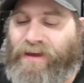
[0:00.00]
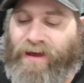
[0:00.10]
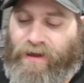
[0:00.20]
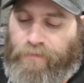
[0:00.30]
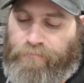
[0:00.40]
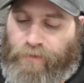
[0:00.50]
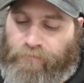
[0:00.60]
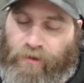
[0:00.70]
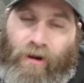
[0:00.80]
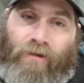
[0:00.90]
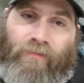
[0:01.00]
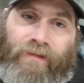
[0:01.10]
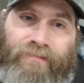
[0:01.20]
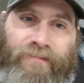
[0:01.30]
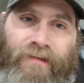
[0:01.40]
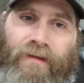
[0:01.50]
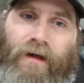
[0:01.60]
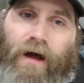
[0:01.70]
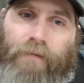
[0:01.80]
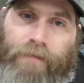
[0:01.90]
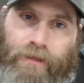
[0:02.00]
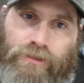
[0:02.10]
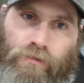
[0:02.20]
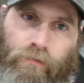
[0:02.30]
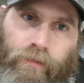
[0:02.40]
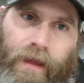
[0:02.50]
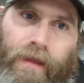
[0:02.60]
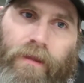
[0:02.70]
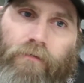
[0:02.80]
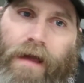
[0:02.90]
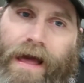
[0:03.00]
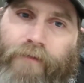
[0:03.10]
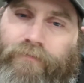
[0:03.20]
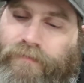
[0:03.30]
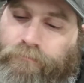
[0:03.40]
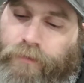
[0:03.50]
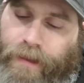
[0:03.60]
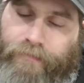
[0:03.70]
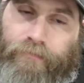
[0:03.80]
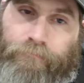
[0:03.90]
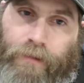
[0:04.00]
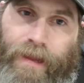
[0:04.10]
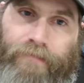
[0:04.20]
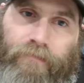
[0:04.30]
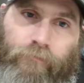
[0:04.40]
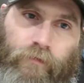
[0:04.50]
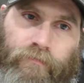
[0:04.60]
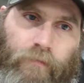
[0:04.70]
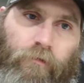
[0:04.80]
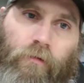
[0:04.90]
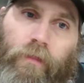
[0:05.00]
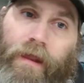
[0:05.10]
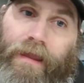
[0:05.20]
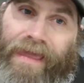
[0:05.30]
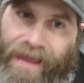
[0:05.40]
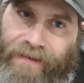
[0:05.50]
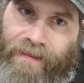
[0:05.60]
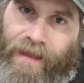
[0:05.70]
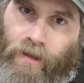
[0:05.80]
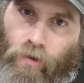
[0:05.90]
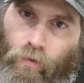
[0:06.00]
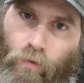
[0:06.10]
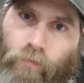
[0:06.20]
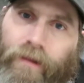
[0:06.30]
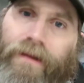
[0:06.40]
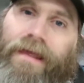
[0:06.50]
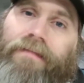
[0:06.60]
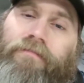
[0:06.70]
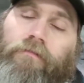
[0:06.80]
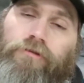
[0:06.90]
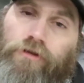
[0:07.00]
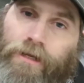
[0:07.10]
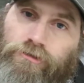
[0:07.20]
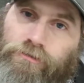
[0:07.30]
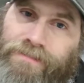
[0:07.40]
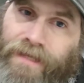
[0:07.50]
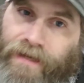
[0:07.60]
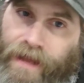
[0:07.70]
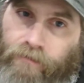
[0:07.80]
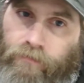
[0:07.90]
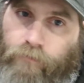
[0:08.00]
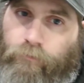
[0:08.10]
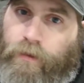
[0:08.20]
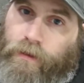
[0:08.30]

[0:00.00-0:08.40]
But regardless, make sure that you have some plans in place. If you're somewhere that can get cold and it gets too treacherous to get out of,